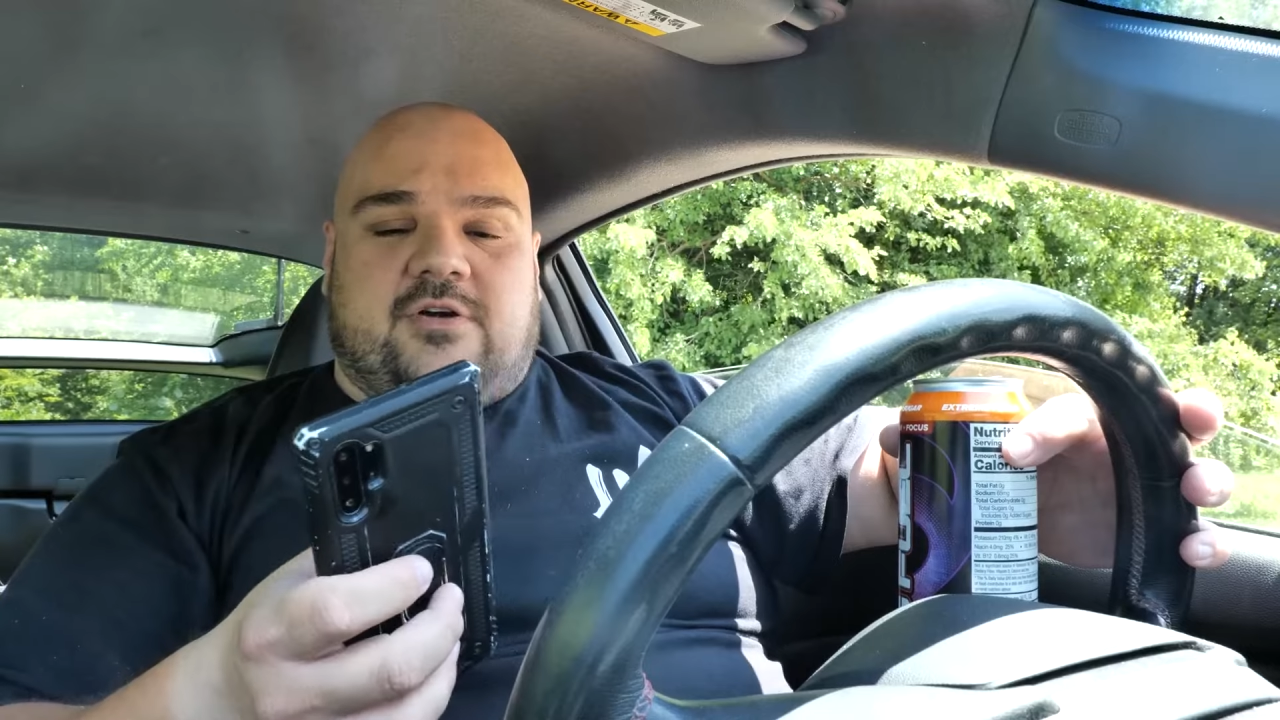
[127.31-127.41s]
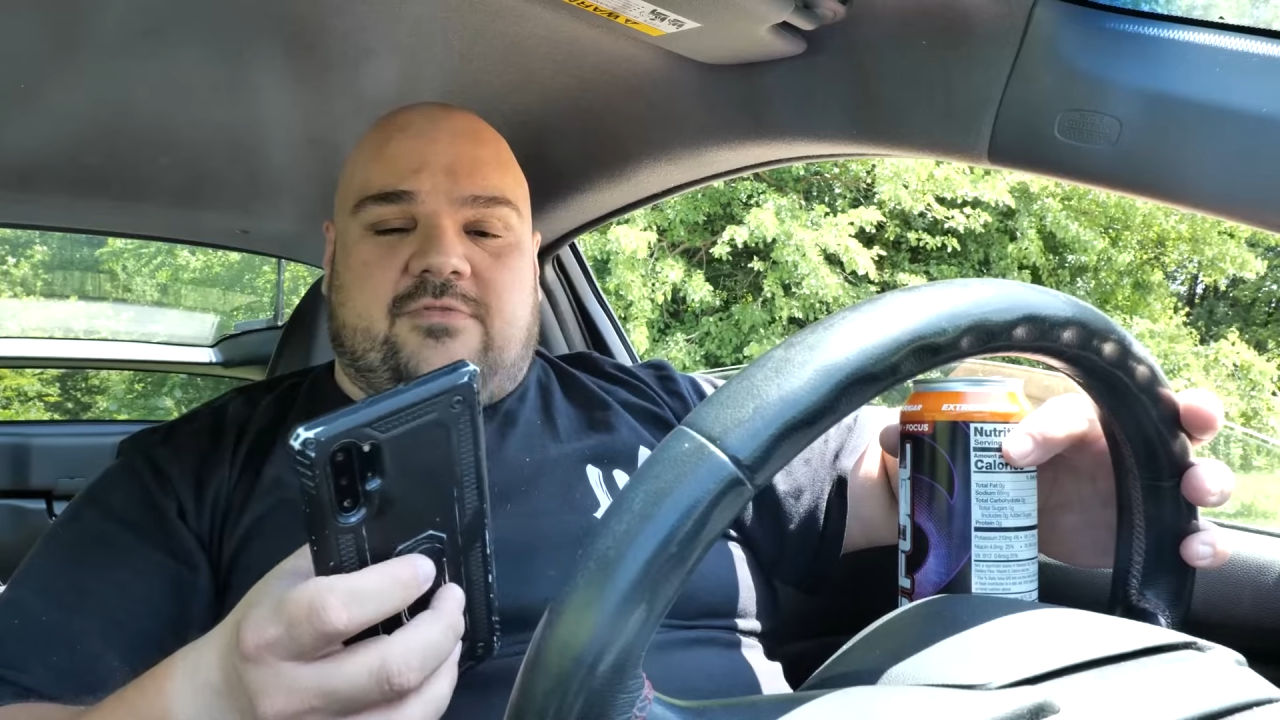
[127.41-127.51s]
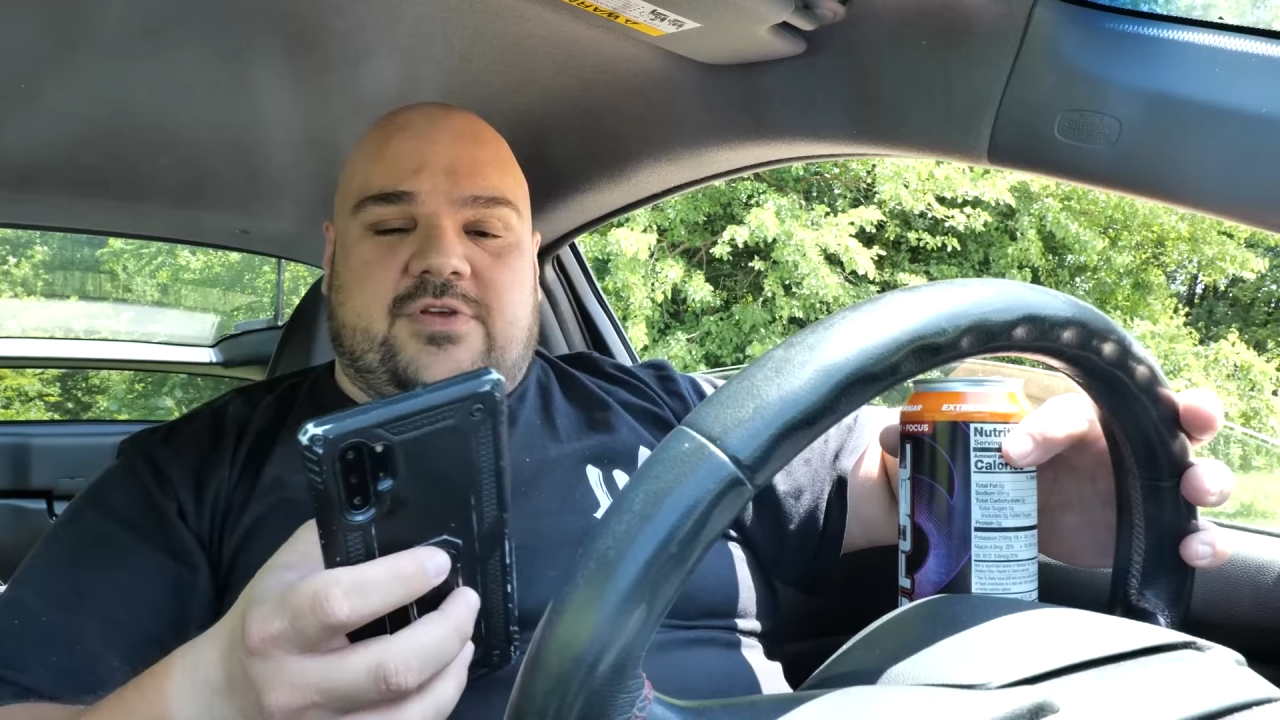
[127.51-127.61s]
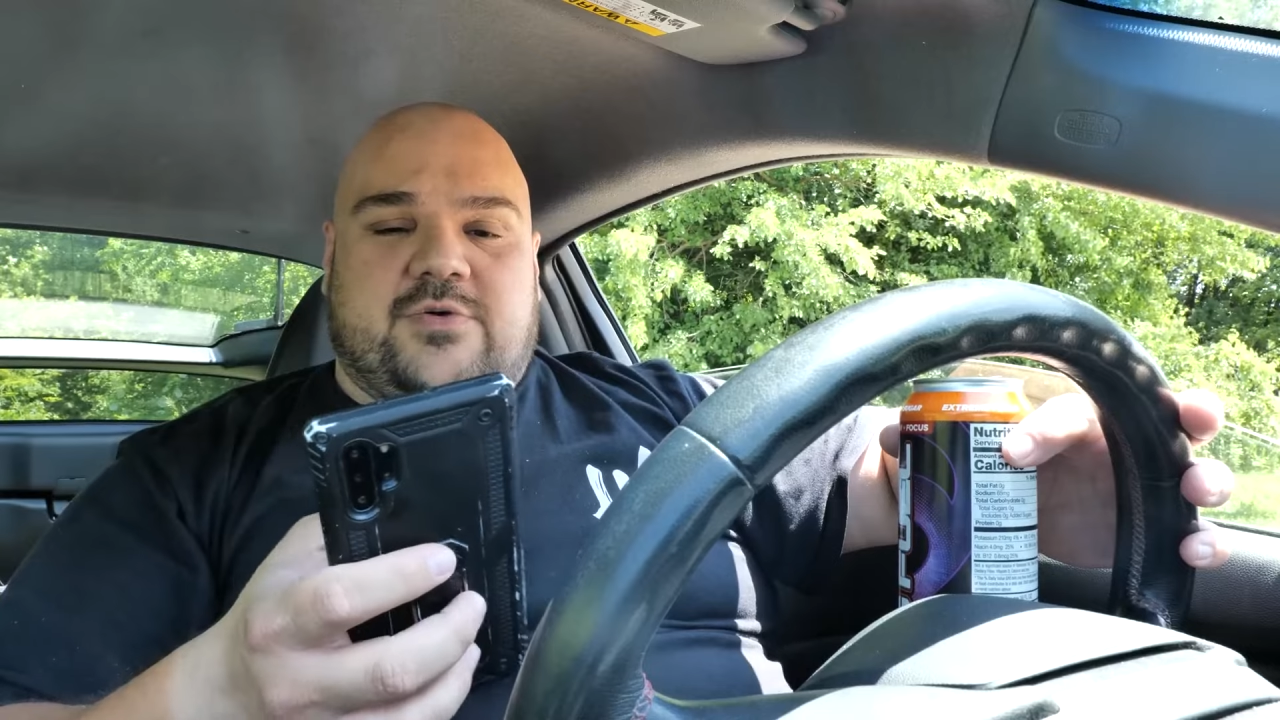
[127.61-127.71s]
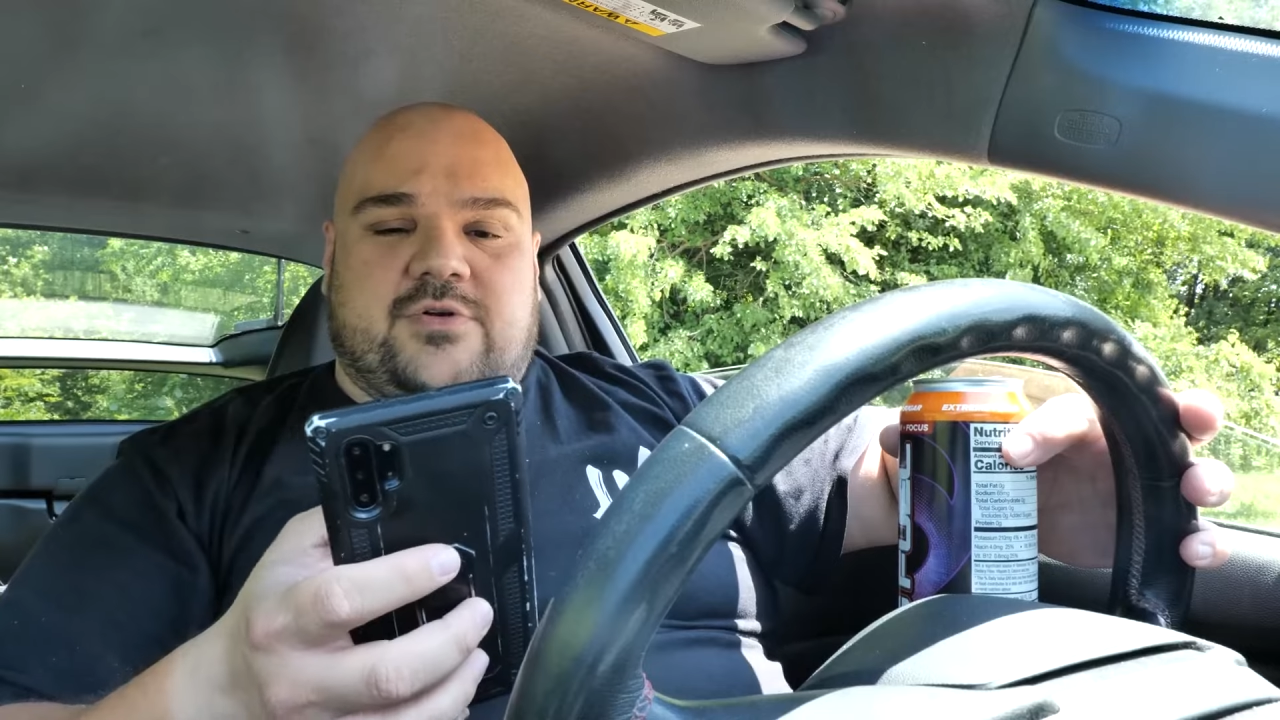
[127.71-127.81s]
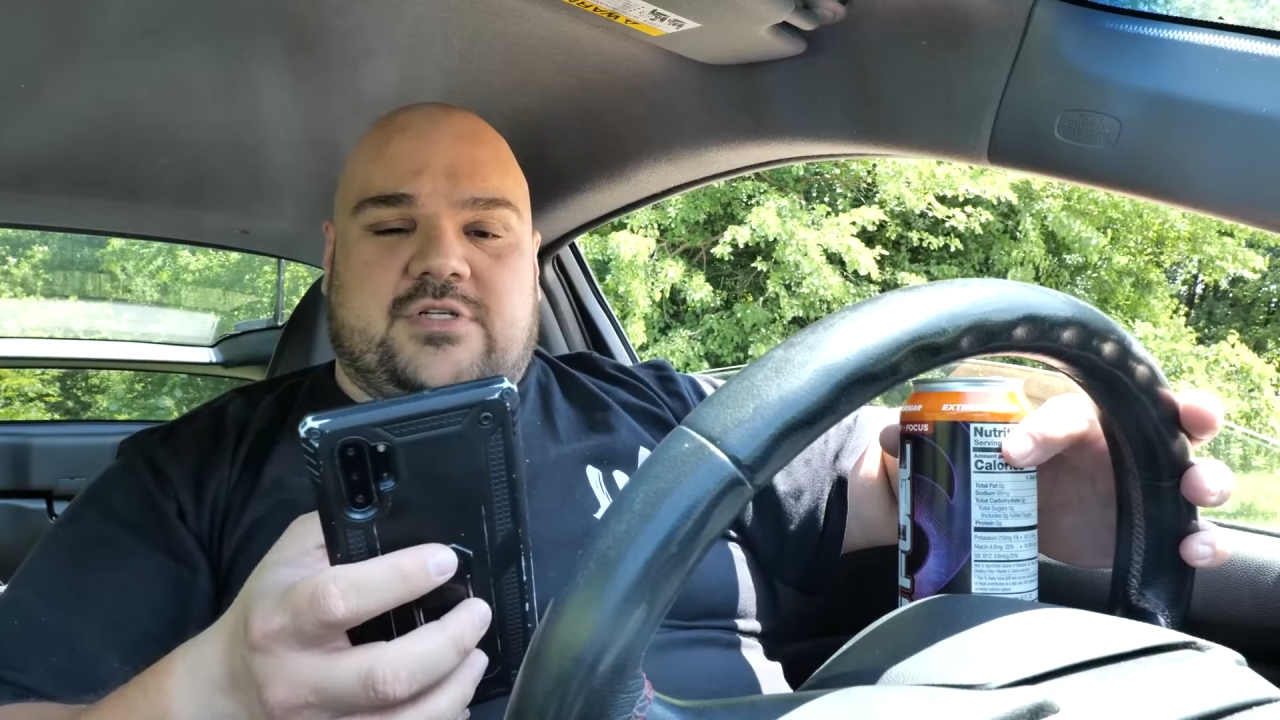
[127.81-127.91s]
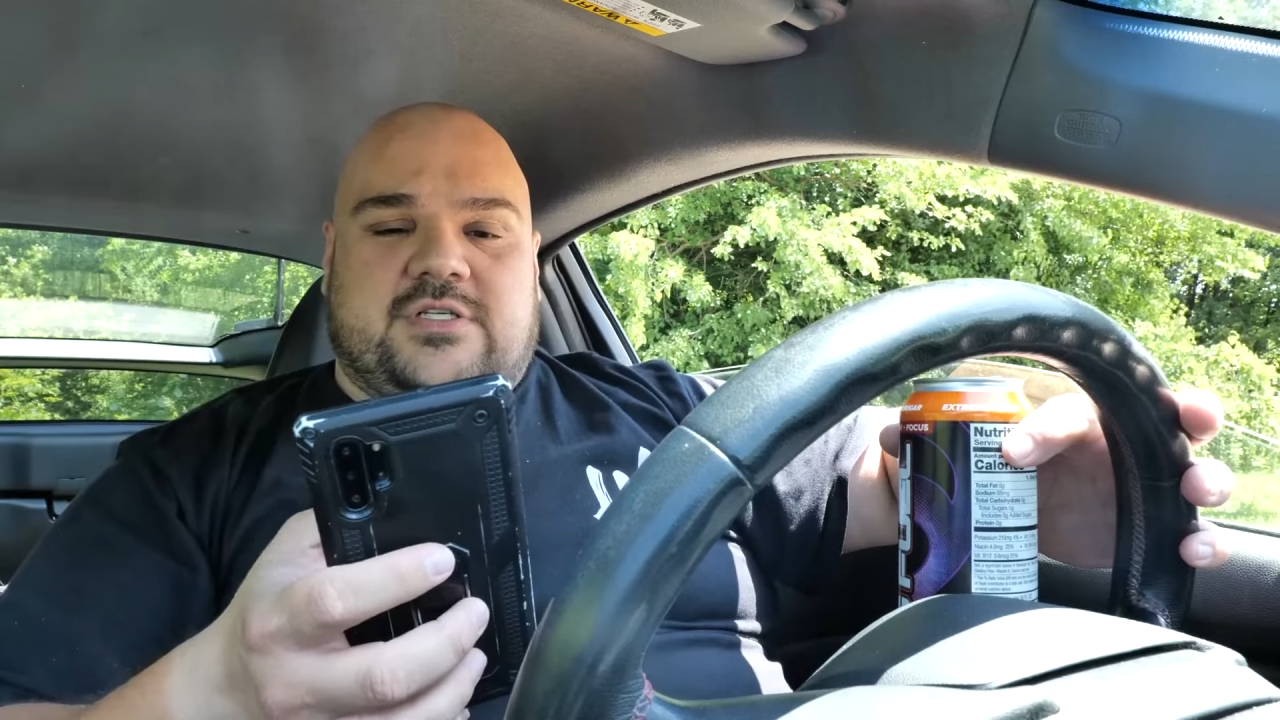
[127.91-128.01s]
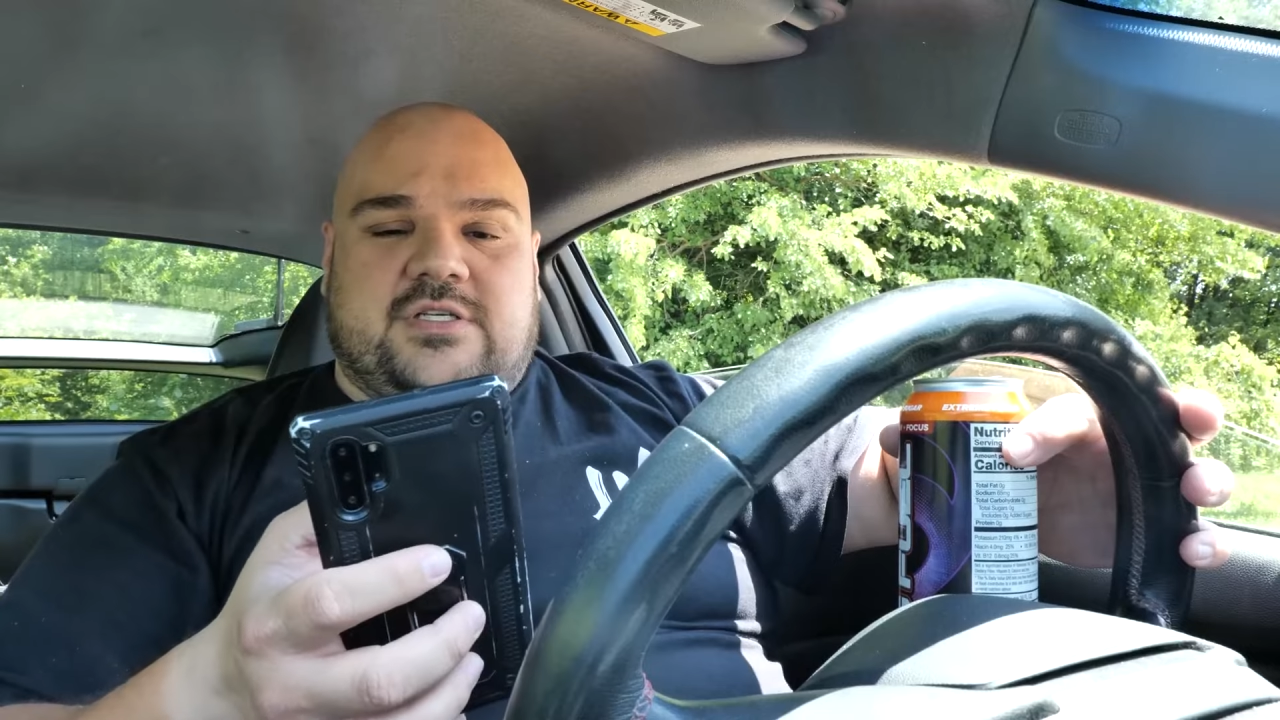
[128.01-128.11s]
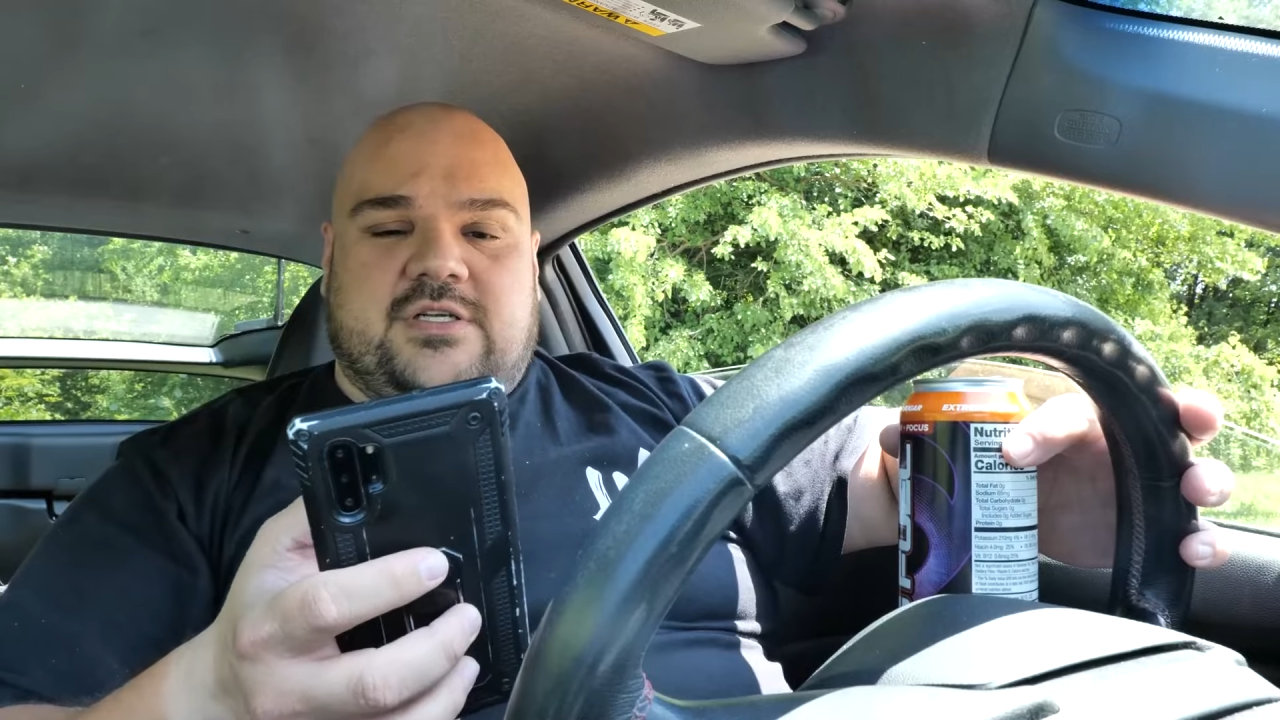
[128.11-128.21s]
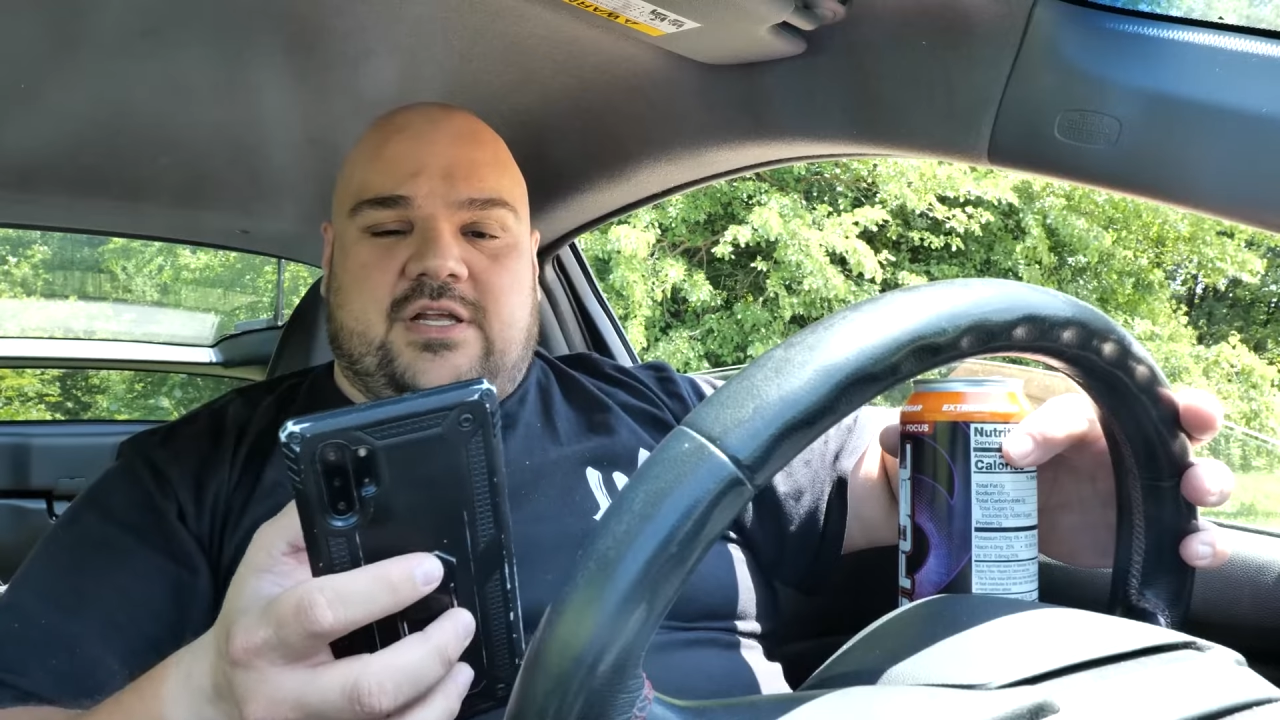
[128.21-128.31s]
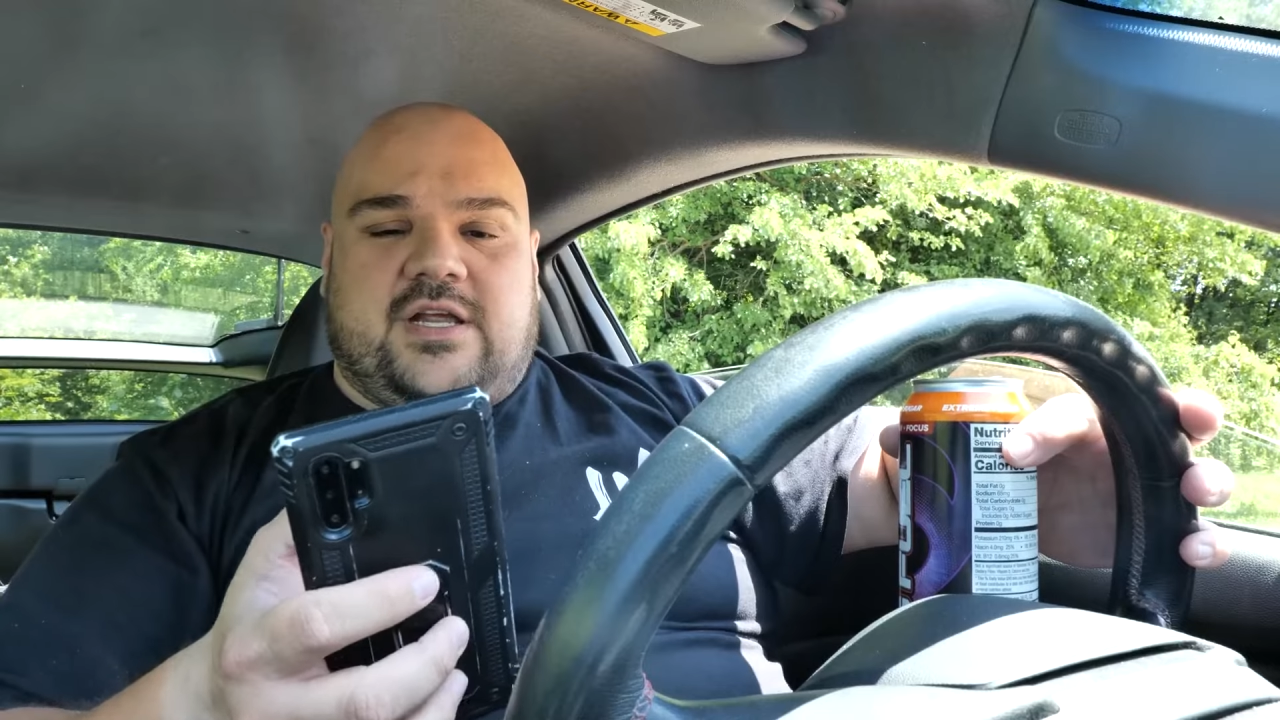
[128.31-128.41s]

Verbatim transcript: our viewers,